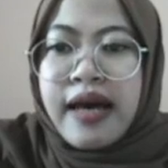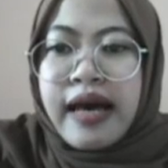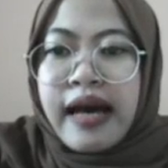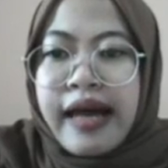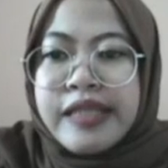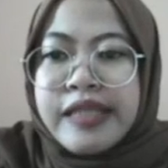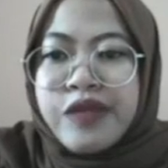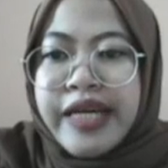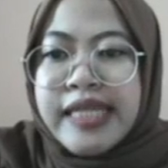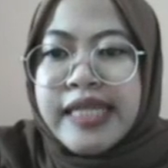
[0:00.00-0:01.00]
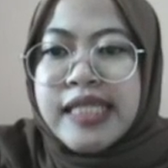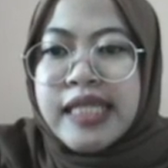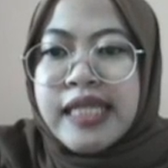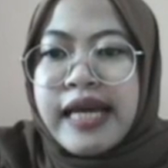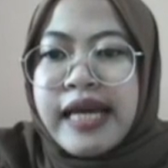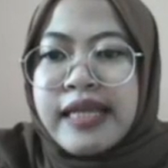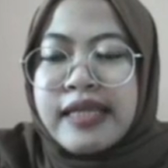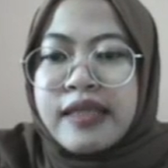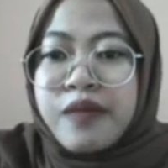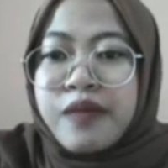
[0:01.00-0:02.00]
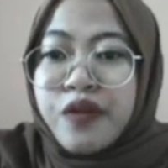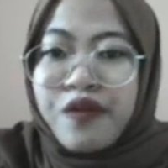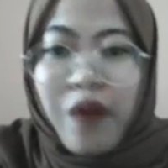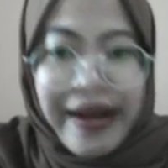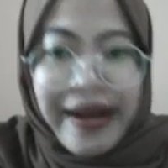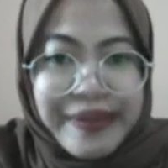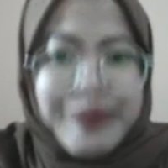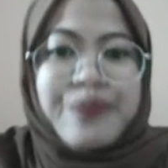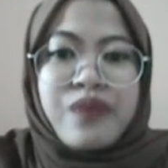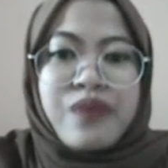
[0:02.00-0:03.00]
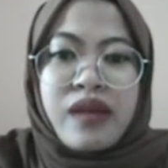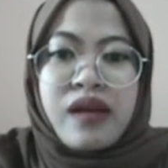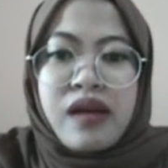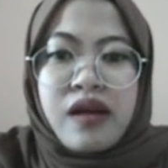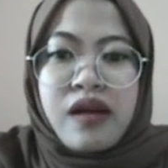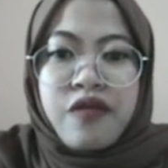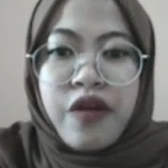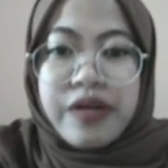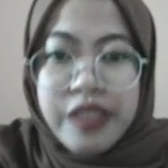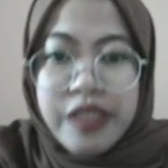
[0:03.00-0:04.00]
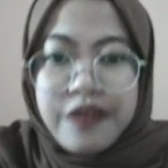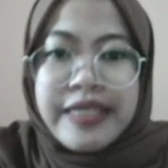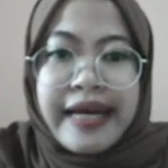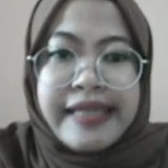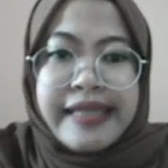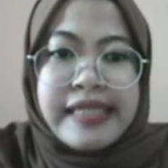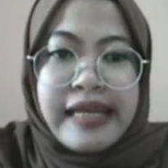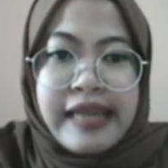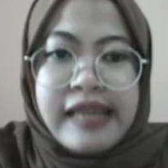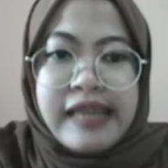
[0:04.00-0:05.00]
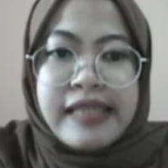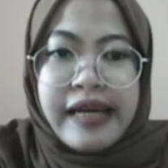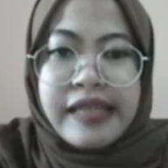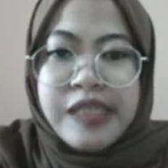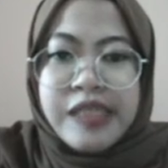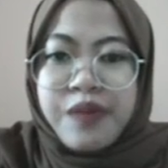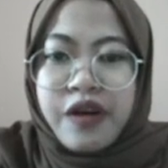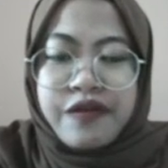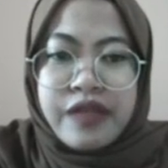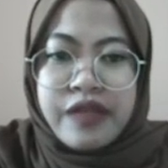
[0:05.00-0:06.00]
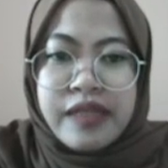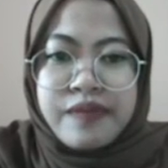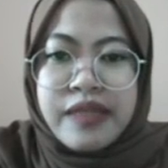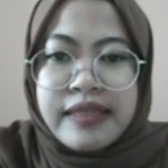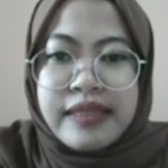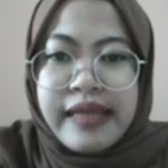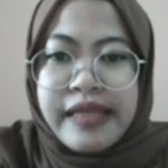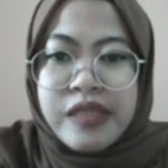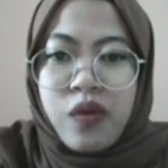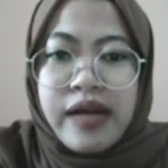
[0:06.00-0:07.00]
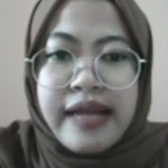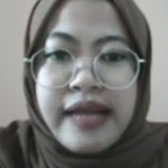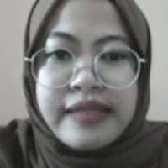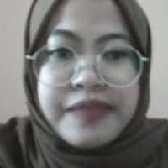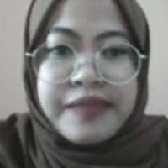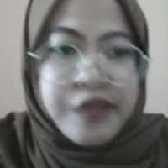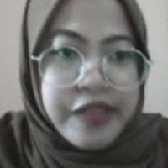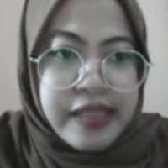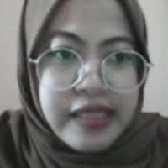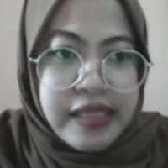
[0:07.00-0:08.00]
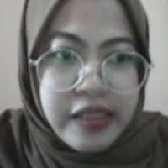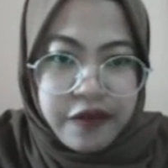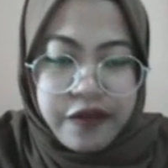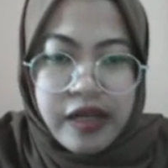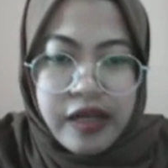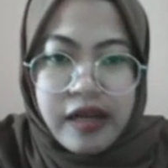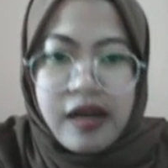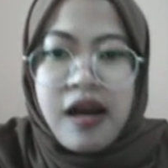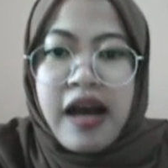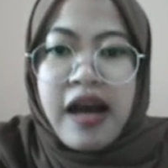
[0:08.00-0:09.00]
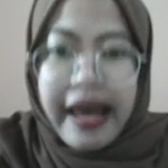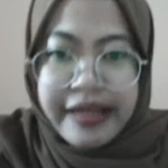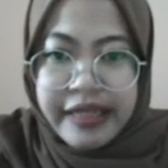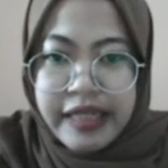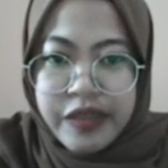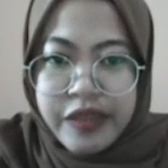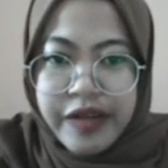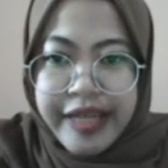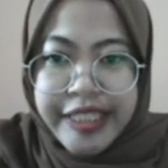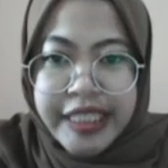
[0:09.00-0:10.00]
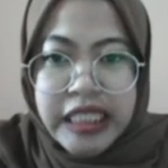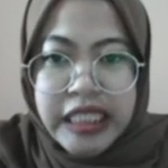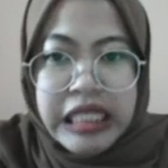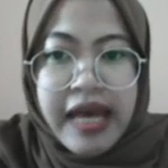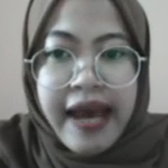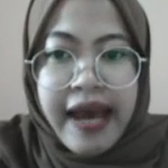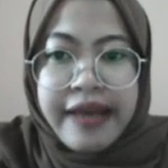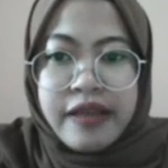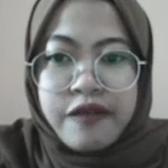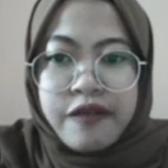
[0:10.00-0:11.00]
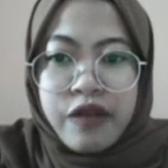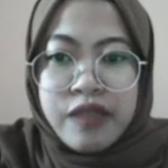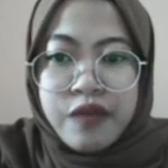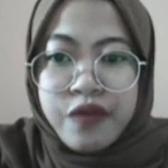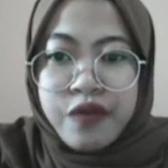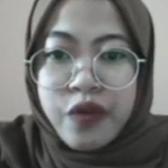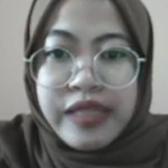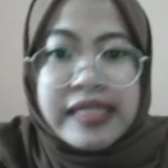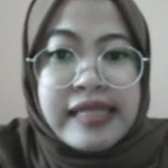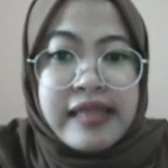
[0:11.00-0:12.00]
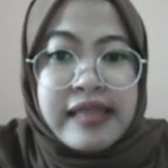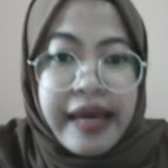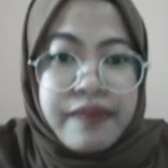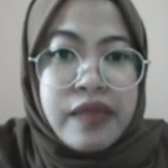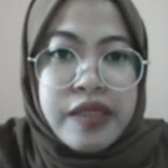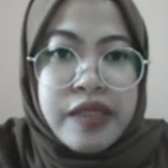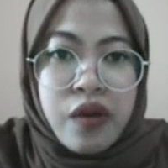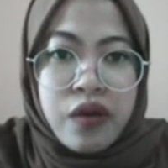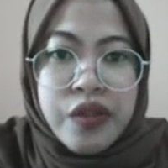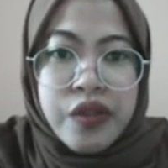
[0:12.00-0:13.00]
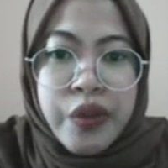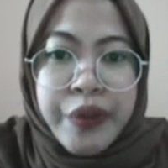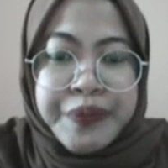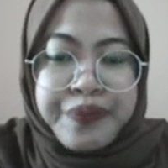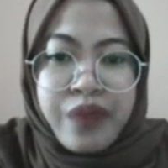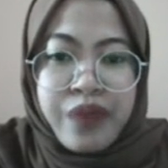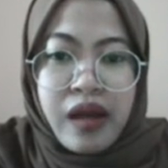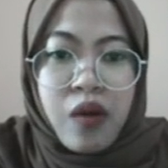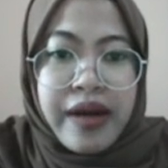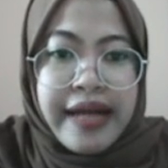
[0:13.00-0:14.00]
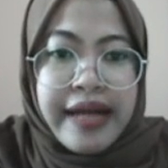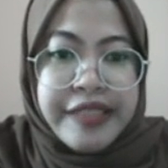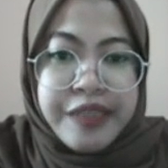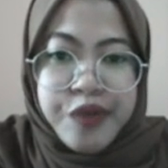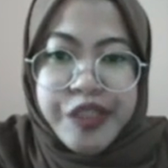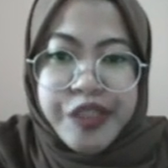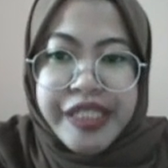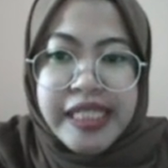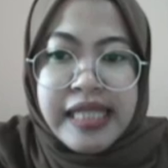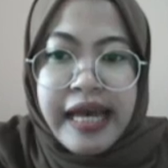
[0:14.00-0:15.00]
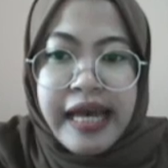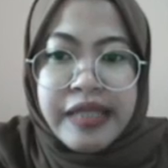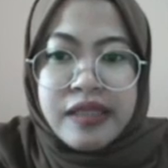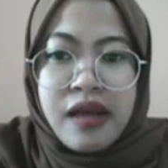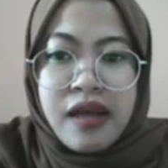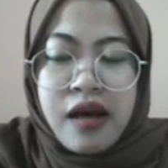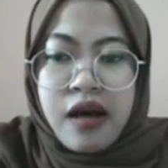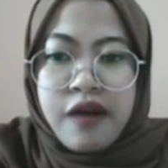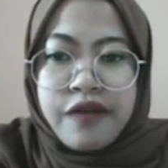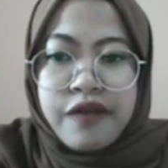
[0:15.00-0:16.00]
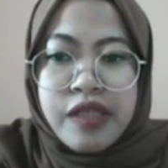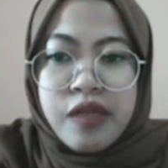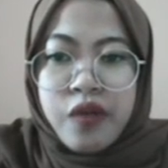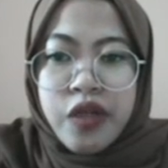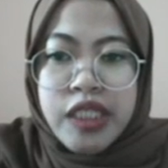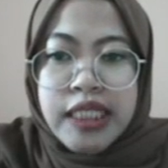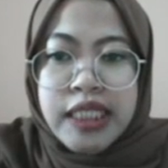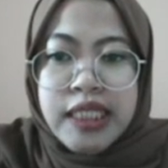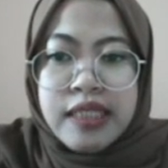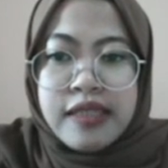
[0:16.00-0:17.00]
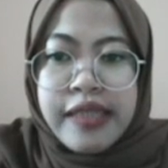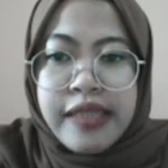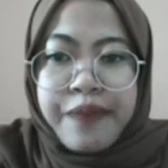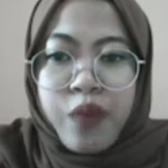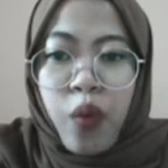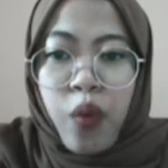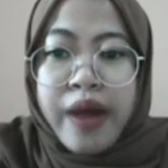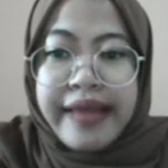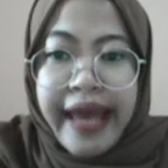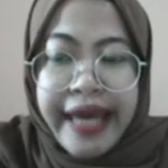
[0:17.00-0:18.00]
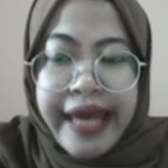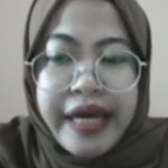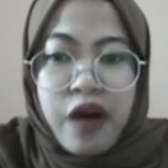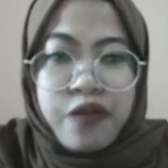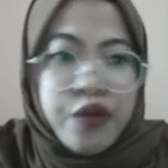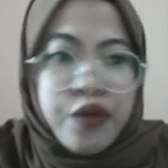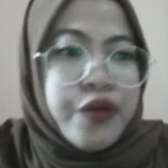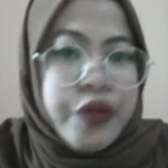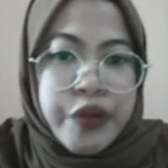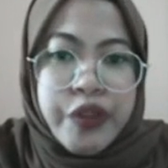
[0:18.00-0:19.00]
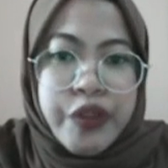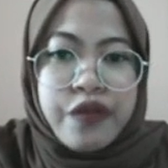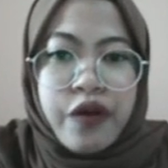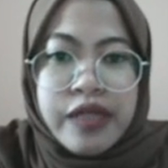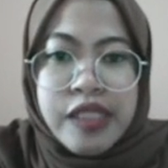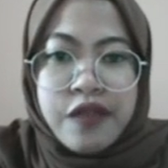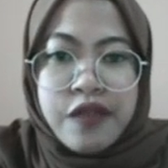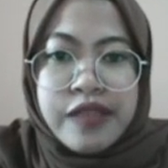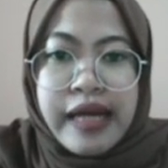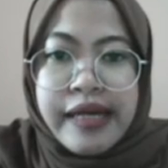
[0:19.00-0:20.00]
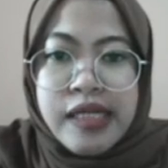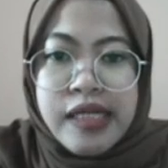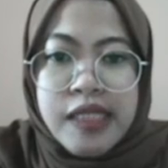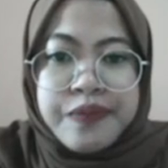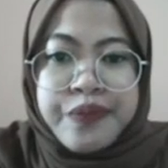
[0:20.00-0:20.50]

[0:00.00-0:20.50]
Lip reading: as we can see that in the move 1, for soft science and hard science, both of them contains 100% of the article introductions, and then for the move 2 it's the same, it's also 100%, and furthermore, in the step 1A of move 2 for the soft science,